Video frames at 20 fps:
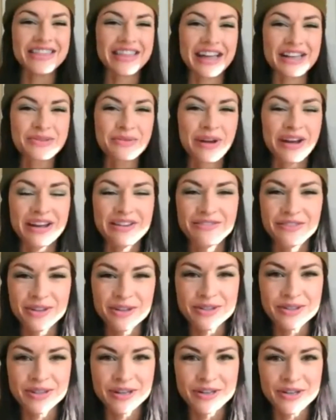That's why I
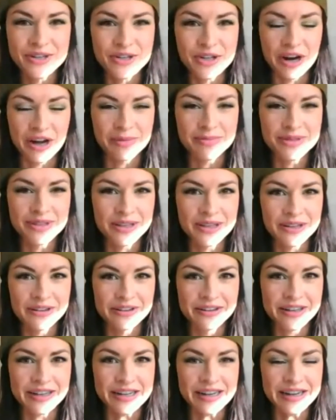feel such job
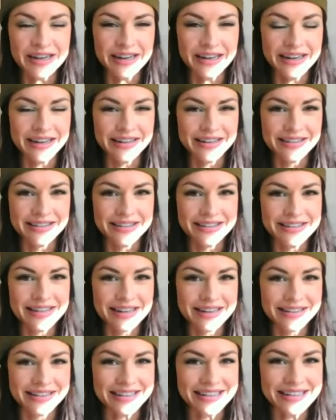security in the
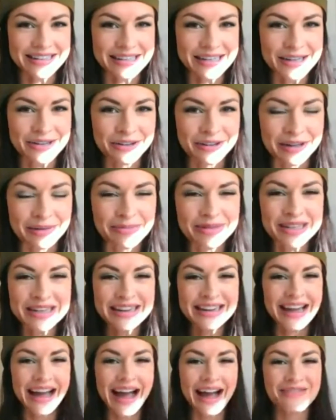daily decrypt.
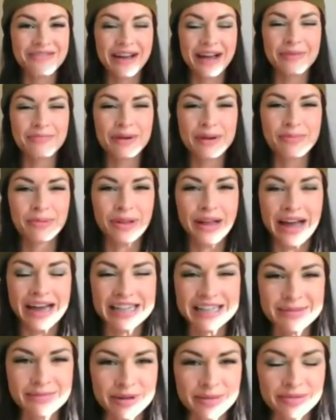I've had people
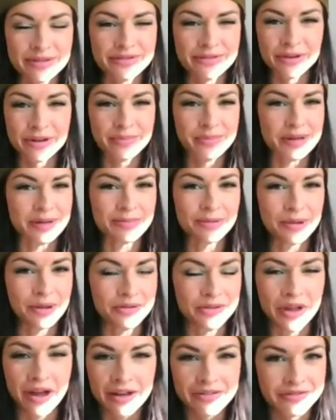ask me before, people
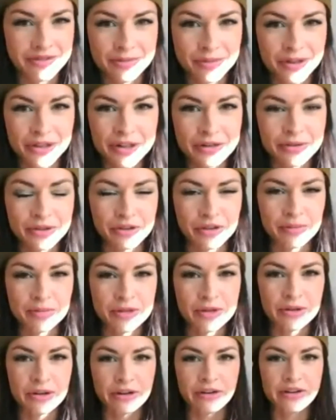not familiar with
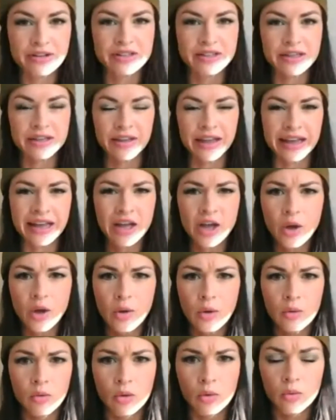cryptocurrency, like,
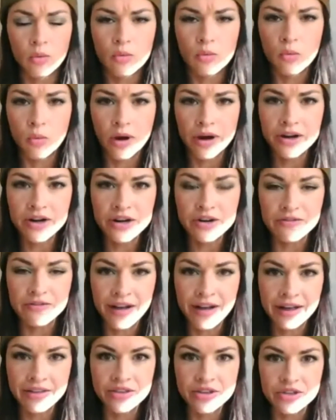well, where do you
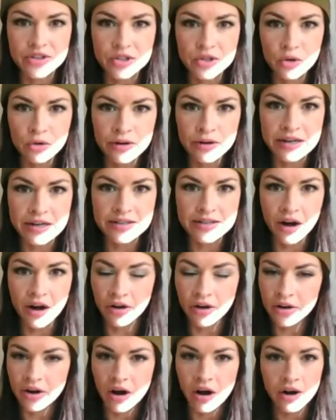find the stories?
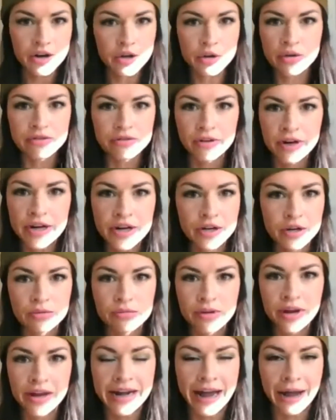Aren't you afraid
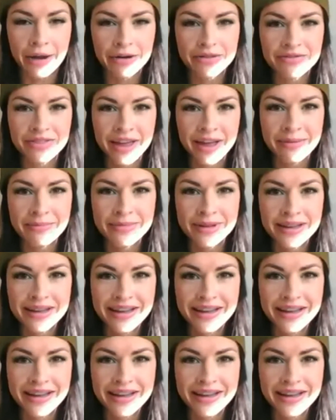you'll run out of them?